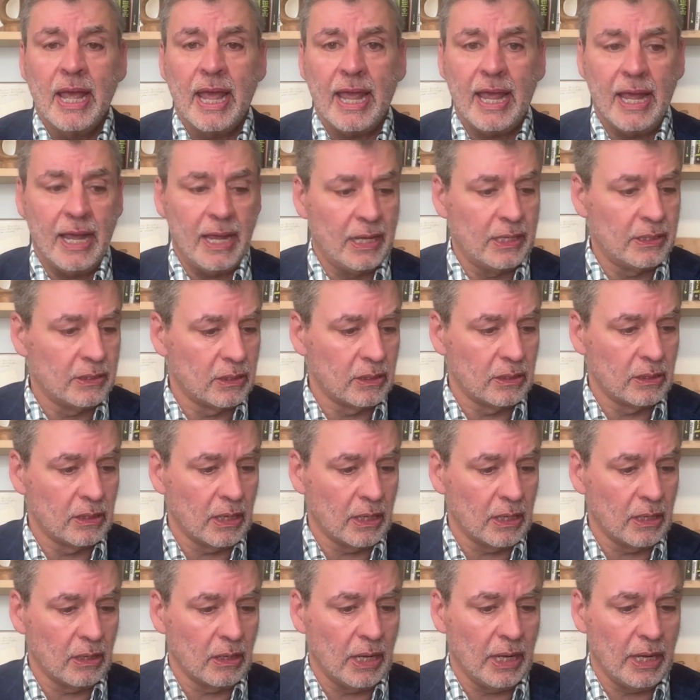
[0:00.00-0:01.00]
And
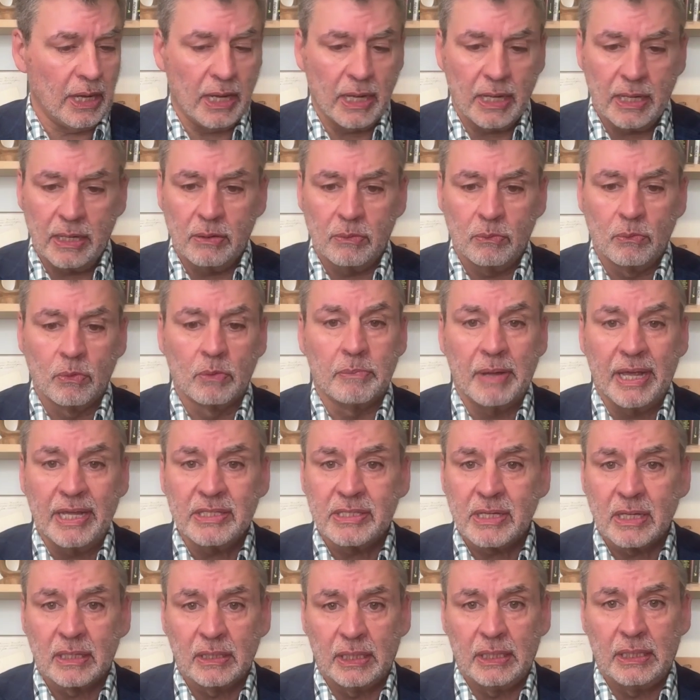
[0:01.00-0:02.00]
Uh, we're
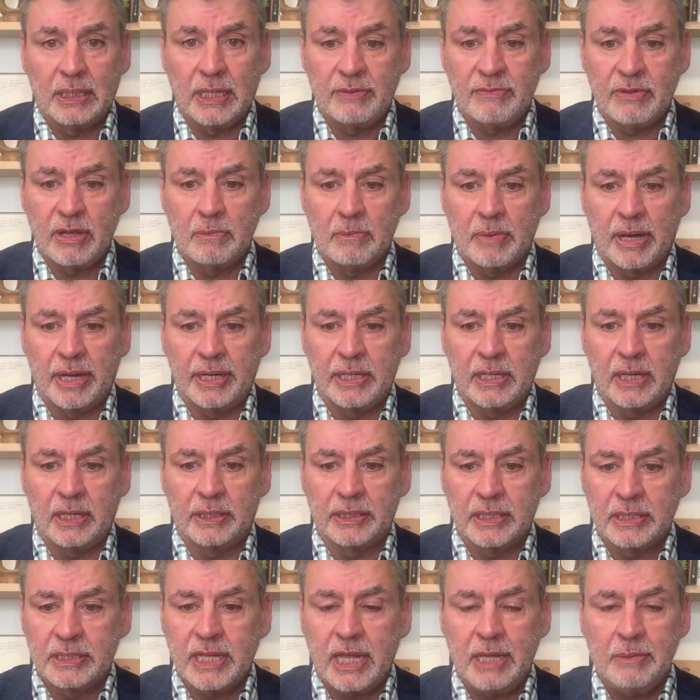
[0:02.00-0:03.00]
basically leaving money
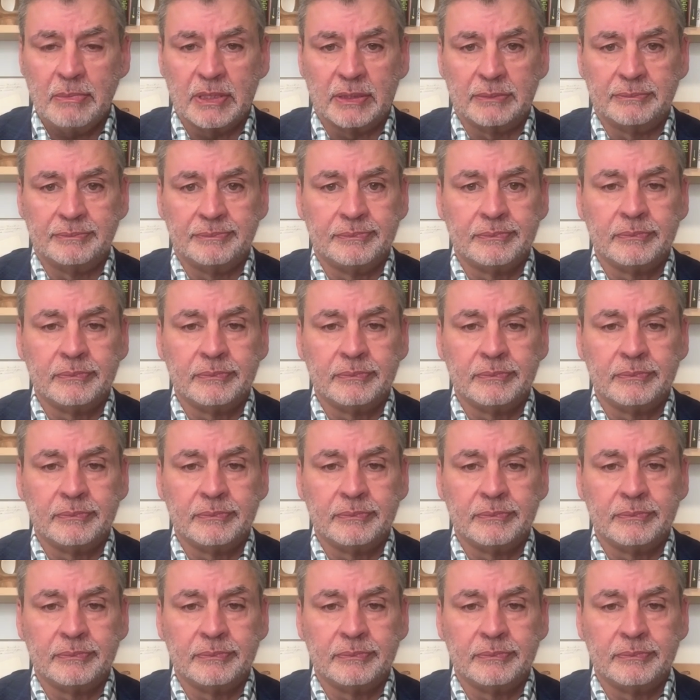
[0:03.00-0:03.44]
on the table.